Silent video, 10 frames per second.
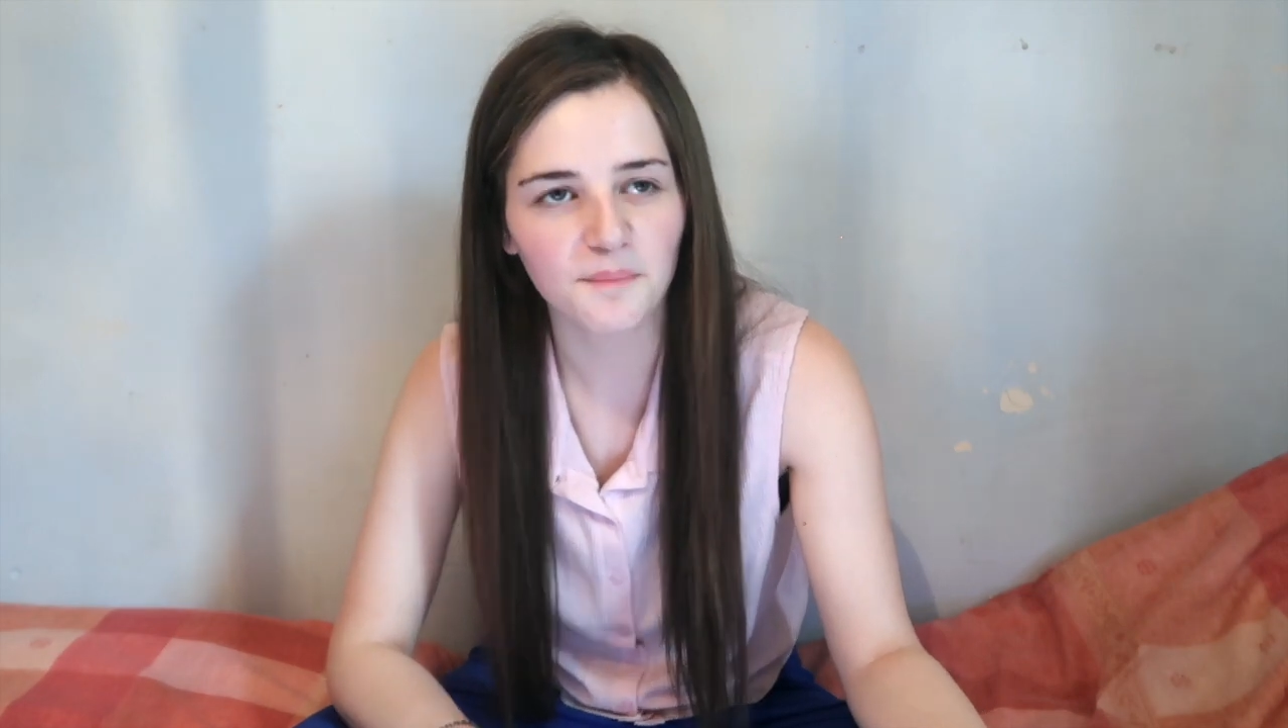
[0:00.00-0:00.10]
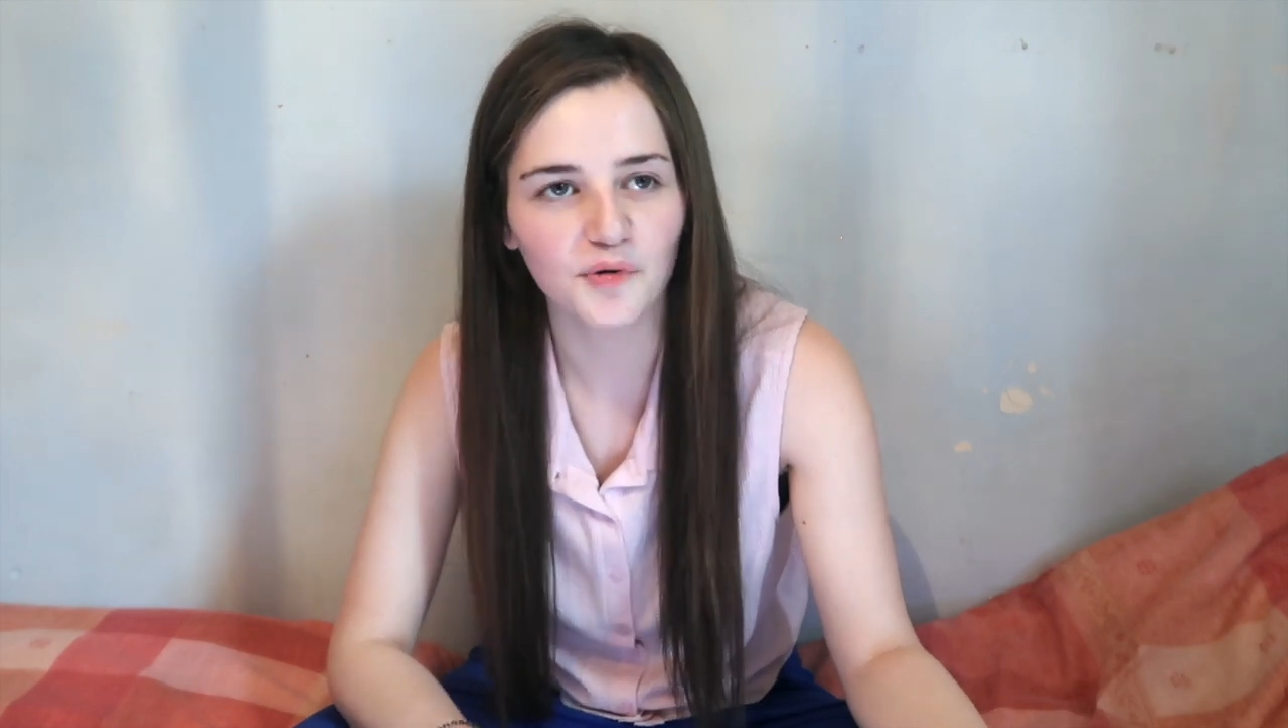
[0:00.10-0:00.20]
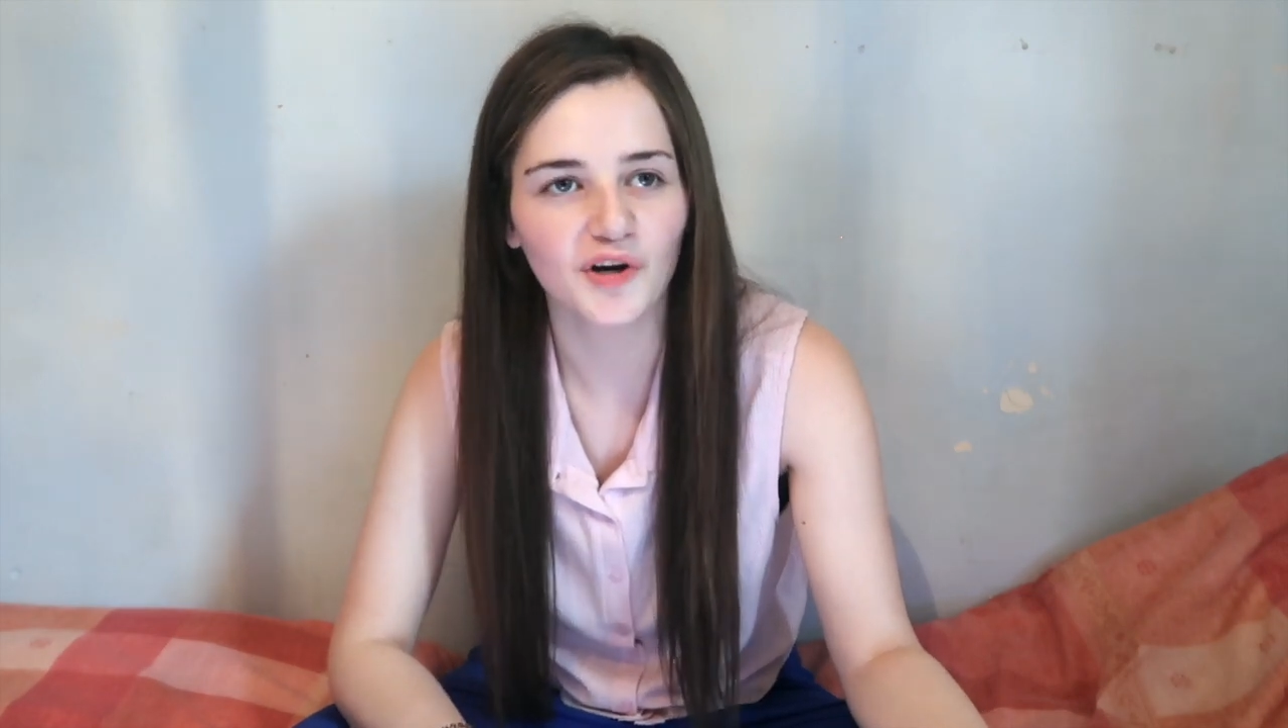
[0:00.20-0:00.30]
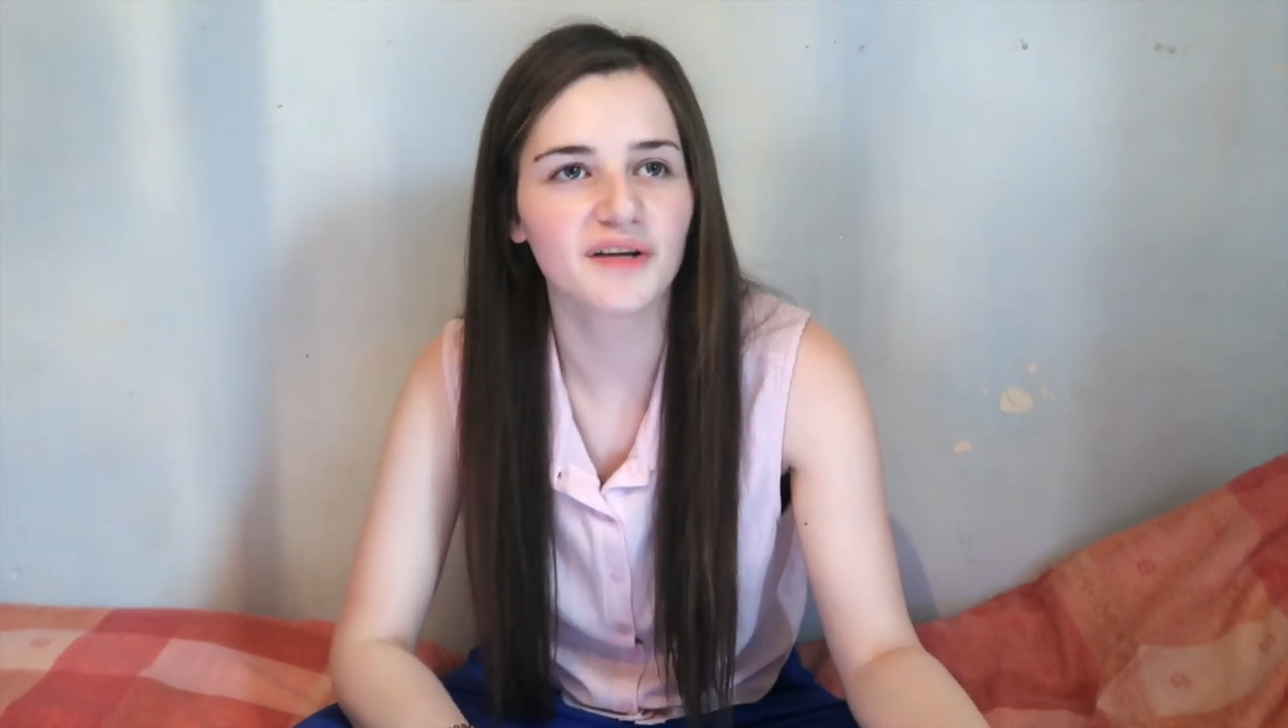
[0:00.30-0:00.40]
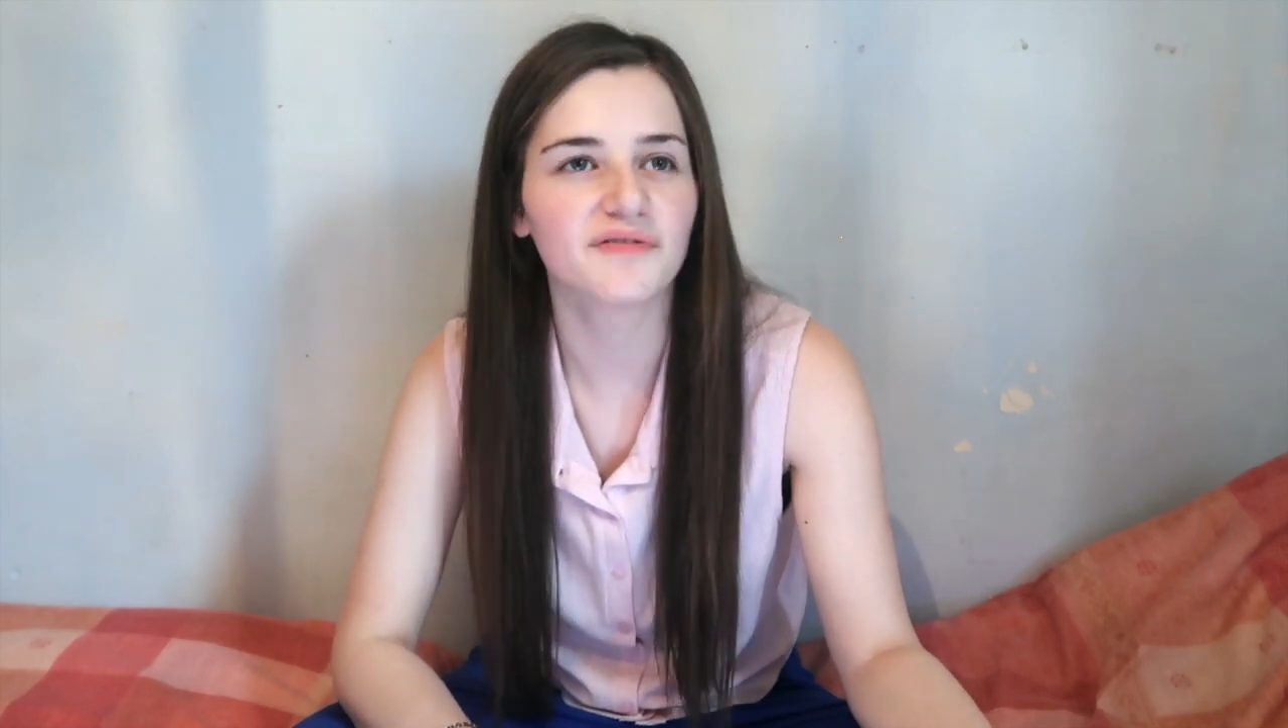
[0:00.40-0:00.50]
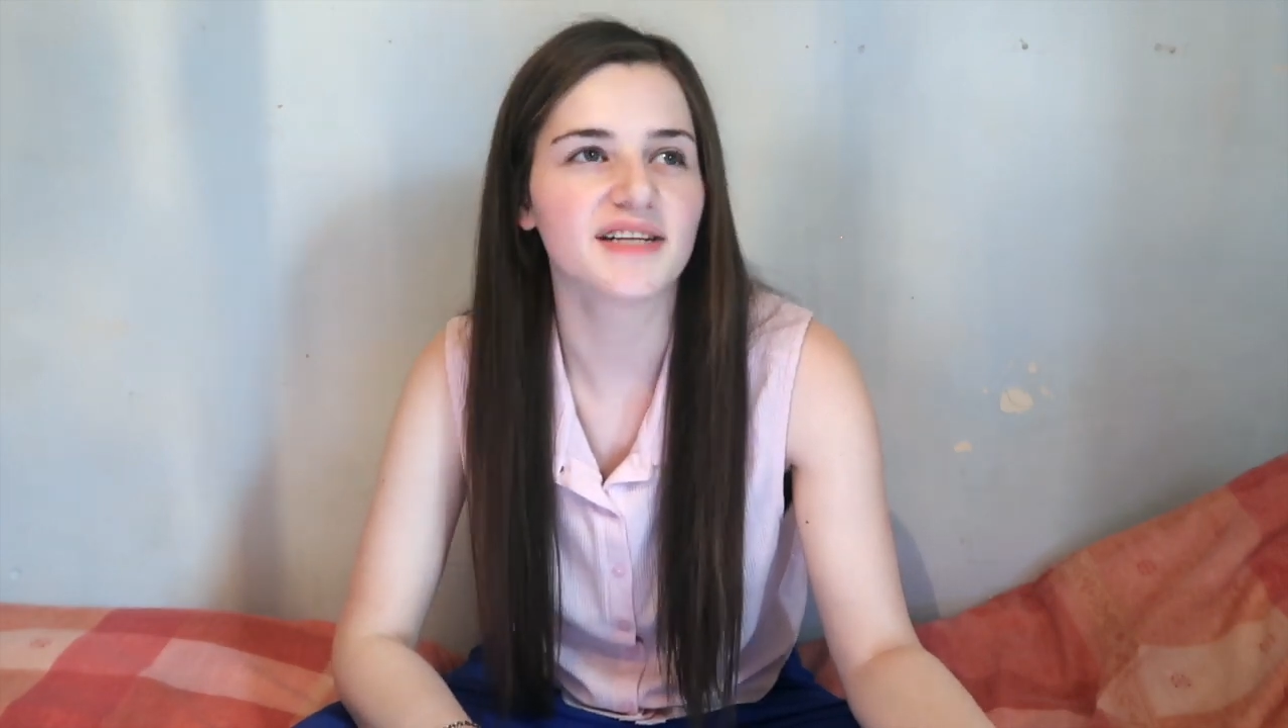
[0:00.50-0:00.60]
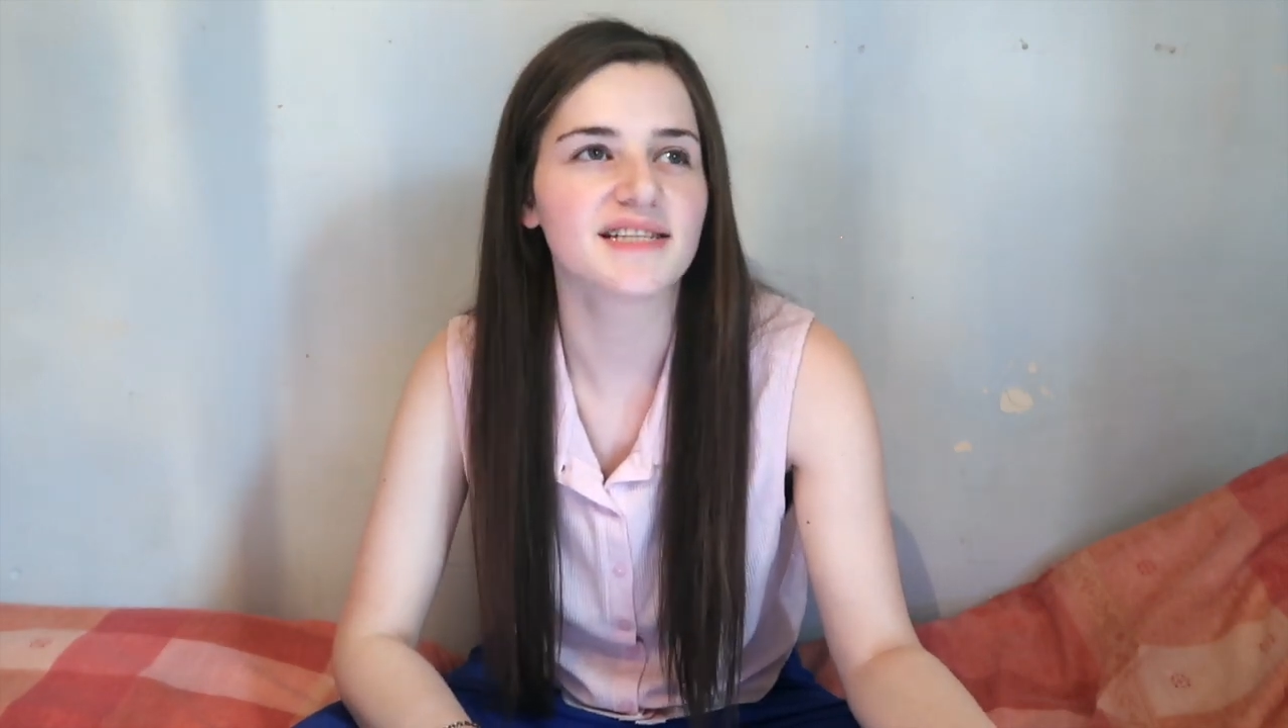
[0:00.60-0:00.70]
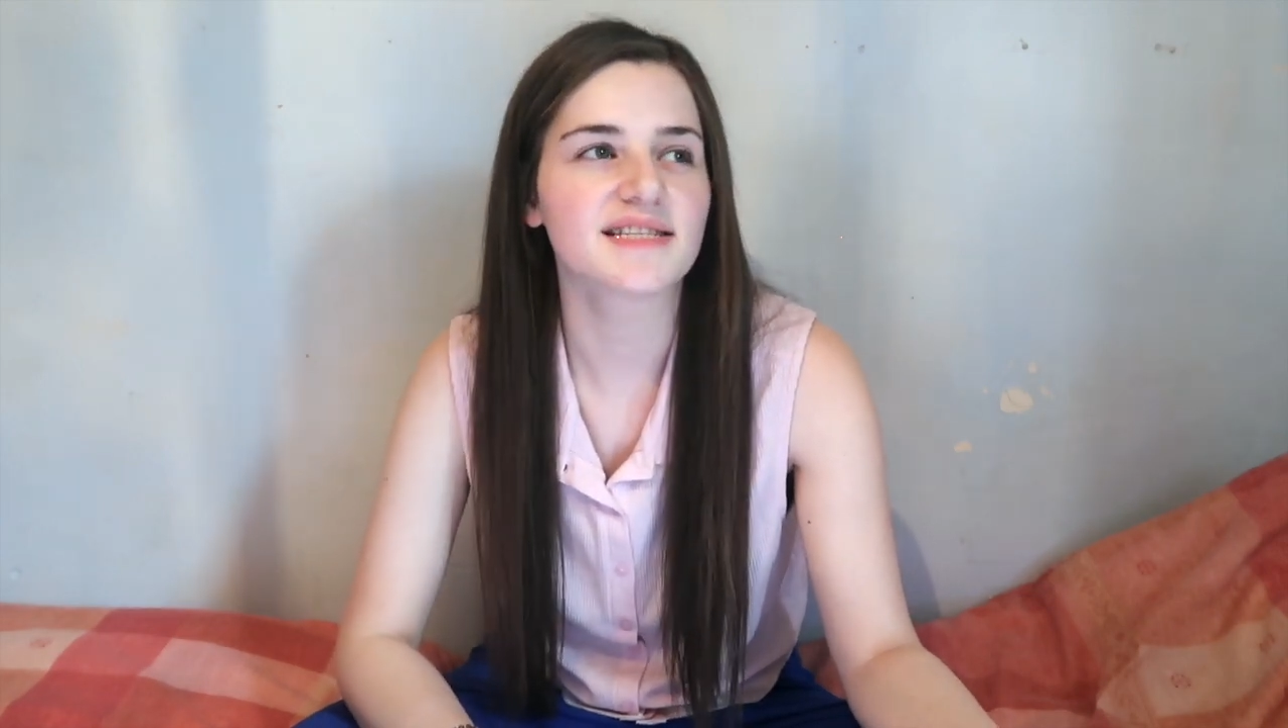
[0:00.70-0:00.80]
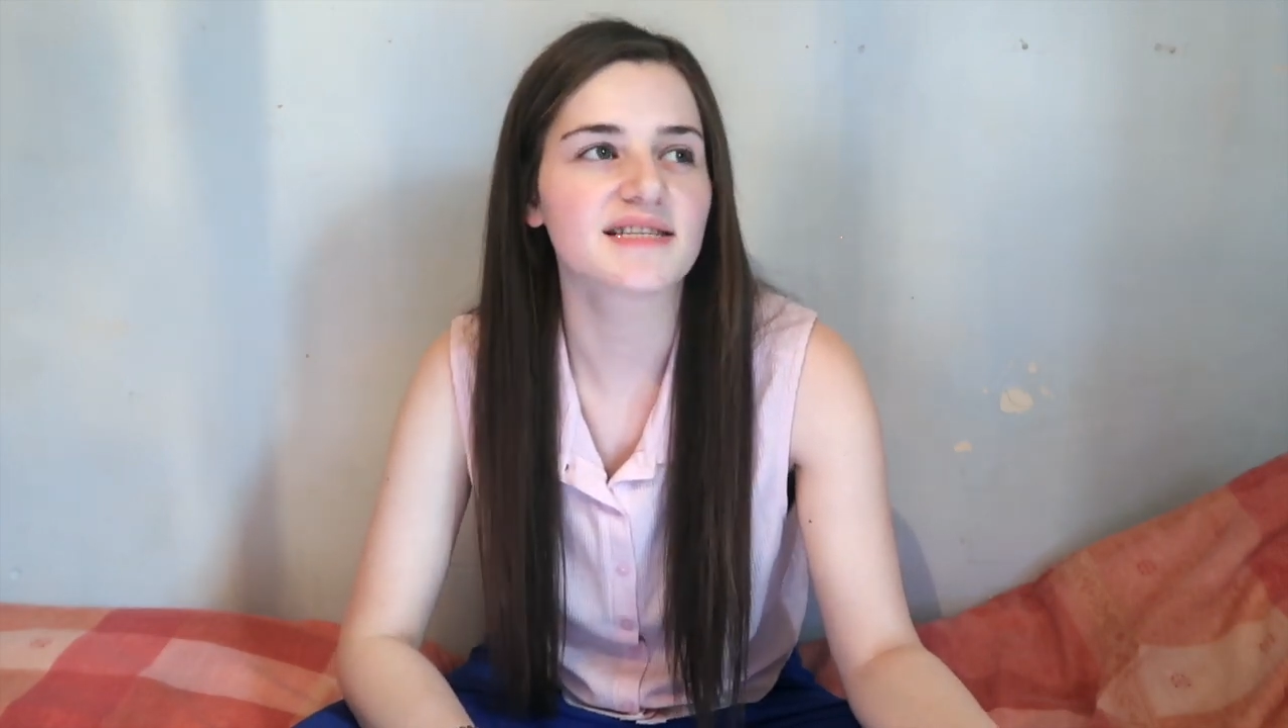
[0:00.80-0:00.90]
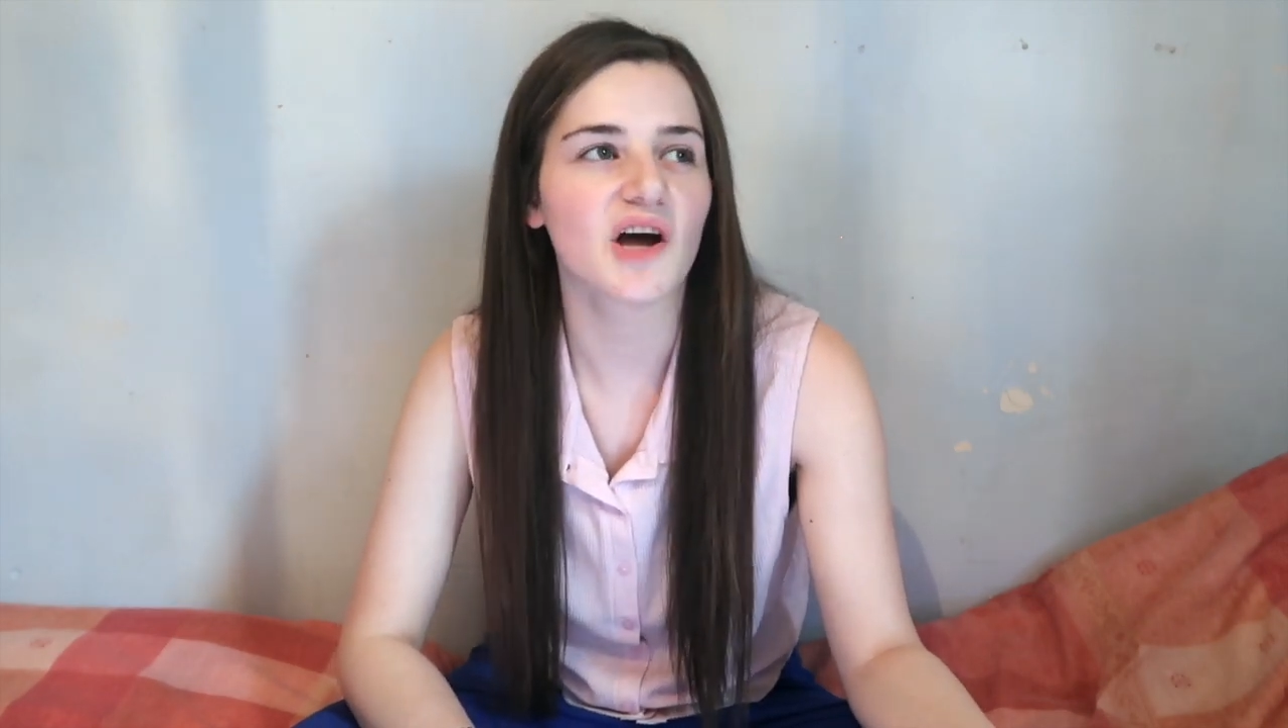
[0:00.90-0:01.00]
but if
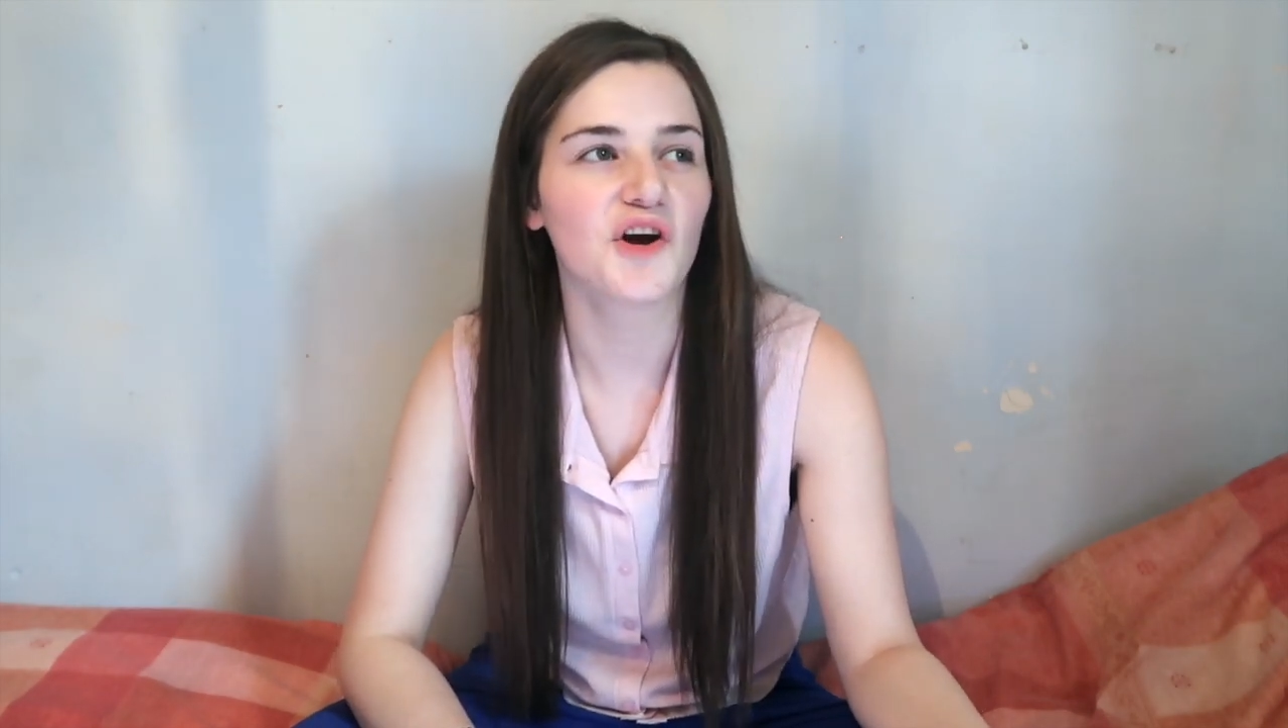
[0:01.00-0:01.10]
it's